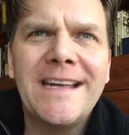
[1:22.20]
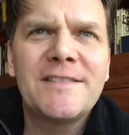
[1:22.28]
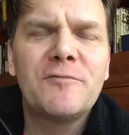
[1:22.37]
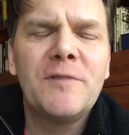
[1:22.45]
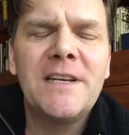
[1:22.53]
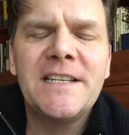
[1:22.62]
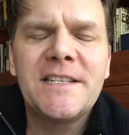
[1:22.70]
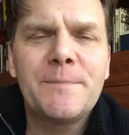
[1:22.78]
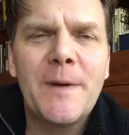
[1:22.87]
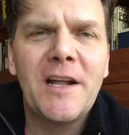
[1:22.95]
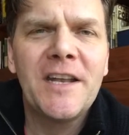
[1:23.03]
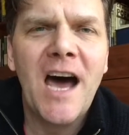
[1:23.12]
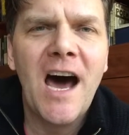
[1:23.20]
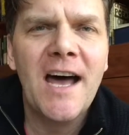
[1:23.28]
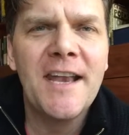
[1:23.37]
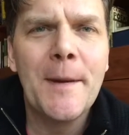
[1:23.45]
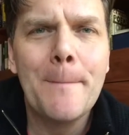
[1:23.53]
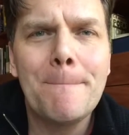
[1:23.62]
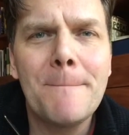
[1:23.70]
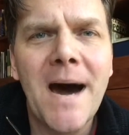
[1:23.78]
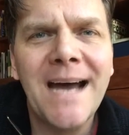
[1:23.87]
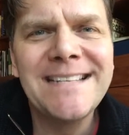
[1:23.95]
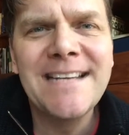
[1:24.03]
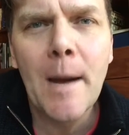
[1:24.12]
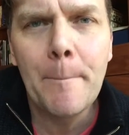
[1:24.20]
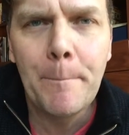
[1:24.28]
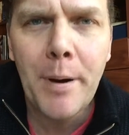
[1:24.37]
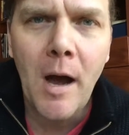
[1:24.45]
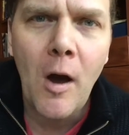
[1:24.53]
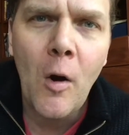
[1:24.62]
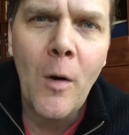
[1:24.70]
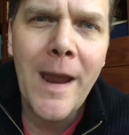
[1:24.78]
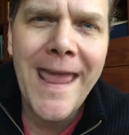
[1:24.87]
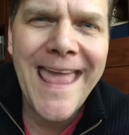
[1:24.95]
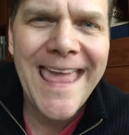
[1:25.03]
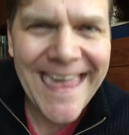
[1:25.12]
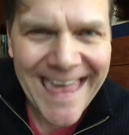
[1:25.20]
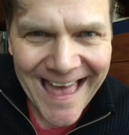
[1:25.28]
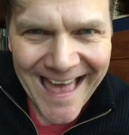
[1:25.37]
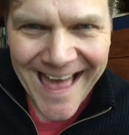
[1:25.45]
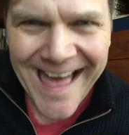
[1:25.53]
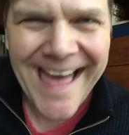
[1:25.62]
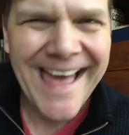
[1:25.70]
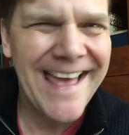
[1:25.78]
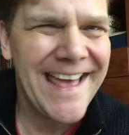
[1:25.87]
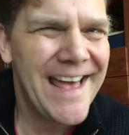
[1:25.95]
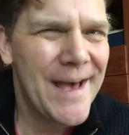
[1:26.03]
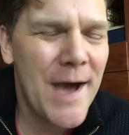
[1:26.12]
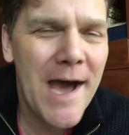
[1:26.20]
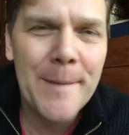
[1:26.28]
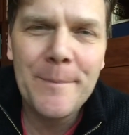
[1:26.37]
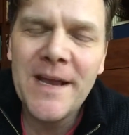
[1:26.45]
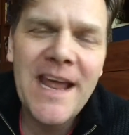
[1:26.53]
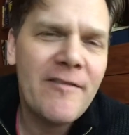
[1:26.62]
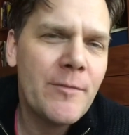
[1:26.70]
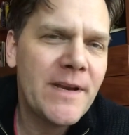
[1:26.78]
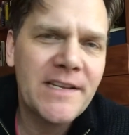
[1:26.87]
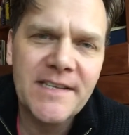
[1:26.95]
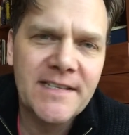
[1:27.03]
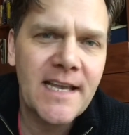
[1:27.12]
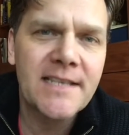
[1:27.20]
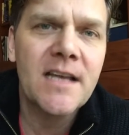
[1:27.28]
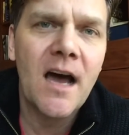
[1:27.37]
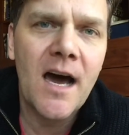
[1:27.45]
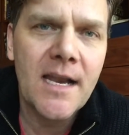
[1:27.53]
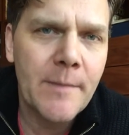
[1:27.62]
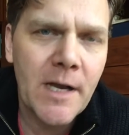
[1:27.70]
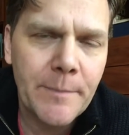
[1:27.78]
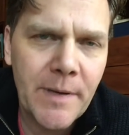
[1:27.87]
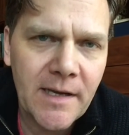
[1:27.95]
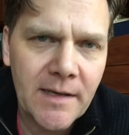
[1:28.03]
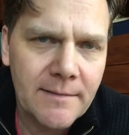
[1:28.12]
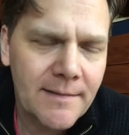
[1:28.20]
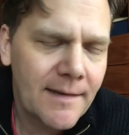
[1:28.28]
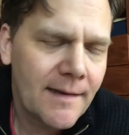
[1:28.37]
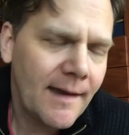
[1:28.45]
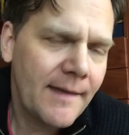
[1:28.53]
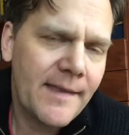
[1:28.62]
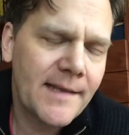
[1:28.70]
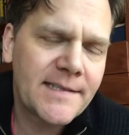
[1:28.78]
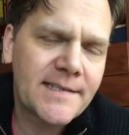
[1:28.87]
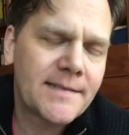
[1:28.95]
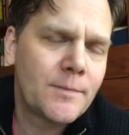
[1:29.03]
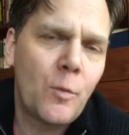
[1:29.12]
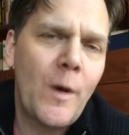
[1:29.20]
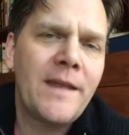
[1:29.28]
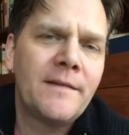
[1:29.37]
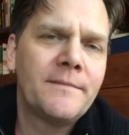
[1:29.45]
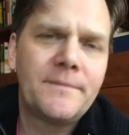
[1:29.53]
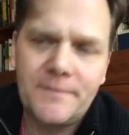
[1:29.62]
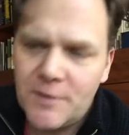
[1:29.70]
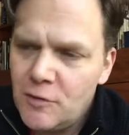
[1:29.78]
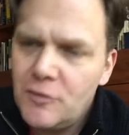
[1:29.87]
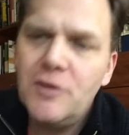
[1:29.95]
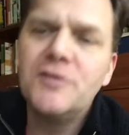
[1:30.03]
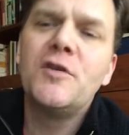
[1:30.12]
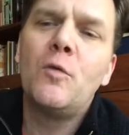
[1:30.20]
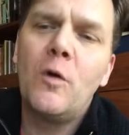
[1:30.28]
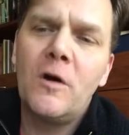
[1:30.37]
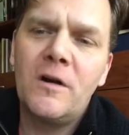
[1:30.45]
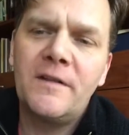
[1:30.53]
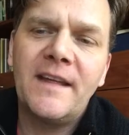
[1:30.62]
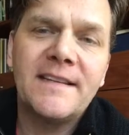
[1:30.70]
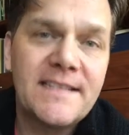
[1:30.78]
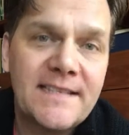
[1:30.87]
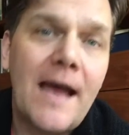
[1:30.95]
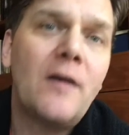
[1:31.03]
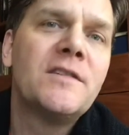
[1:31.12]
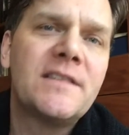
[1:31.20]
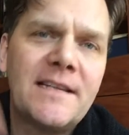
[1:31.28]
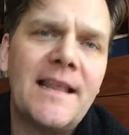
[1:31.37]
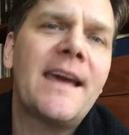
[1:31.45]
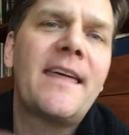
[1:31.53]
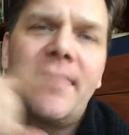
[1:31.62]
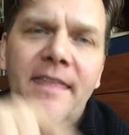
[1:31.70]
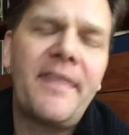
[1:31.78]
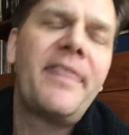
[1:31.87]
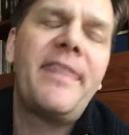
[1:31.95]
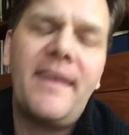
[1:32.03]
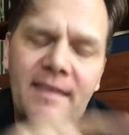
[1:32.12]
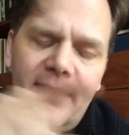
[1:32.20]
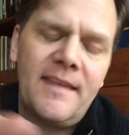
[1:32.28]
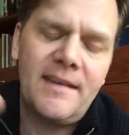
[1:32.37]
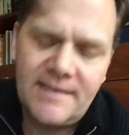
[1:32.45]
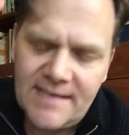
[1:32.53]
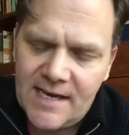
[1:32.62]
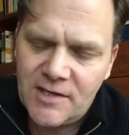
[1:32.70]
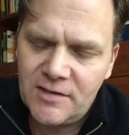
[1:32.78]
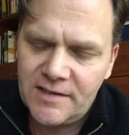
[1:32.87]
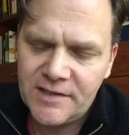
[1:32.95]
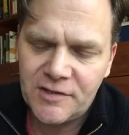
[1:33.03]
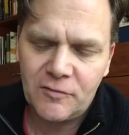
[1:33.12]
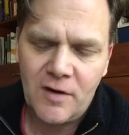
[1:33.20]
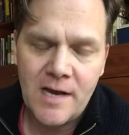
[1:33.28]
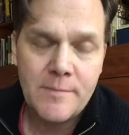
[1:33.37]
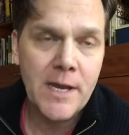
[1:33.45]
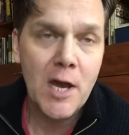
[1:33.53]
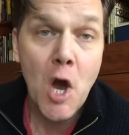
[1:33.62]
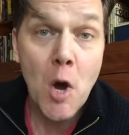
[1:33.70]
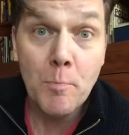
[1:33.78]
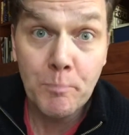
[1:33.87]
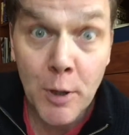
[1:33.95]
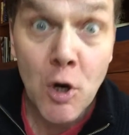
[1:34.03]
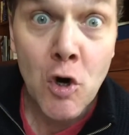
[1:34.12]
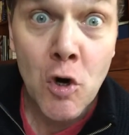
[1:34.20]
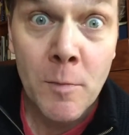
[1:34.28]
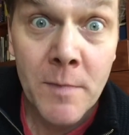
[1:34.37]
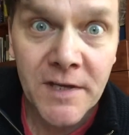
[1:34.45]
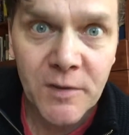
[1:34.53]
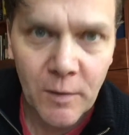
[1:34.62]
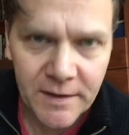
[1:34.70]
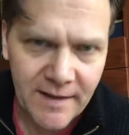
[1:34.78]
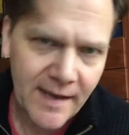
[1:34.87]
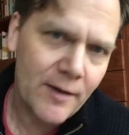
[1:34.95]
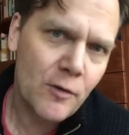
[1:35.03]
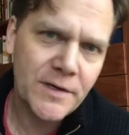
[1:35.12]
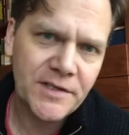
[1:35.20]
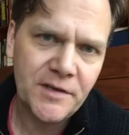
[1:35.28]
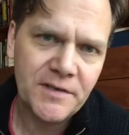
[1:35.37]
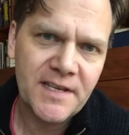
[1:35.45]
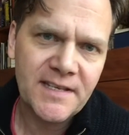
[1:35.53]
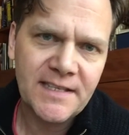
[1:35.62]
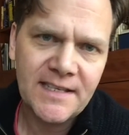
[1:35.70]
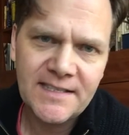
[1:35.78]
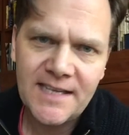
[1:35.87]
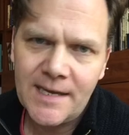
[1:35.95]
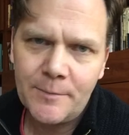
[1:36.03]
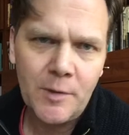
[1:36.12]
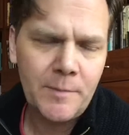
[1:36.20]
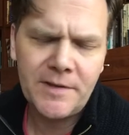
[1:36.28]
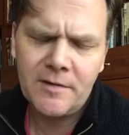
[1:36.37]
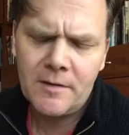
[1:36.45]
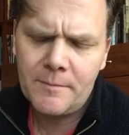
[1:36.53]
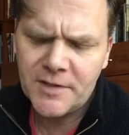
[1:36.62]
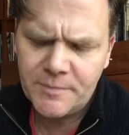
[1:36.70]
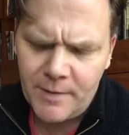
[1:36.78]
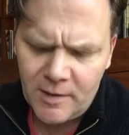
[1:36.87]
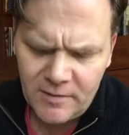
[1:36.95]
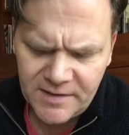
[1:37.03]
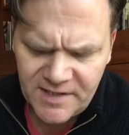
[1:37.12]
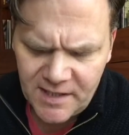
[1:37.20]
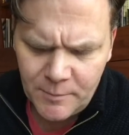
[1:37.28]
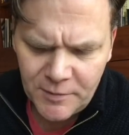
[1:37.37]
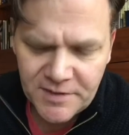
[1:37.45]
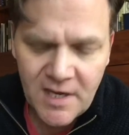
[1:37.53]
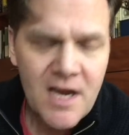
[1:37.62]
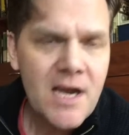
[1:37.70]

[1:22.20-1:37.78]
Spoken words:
It's really spelled onomatopoeia, but everybody just says onomatopoeia, and that's when you use a word that sounds like the thing that it's actually describing. Boom is what they always use as an example, but there are much better examples.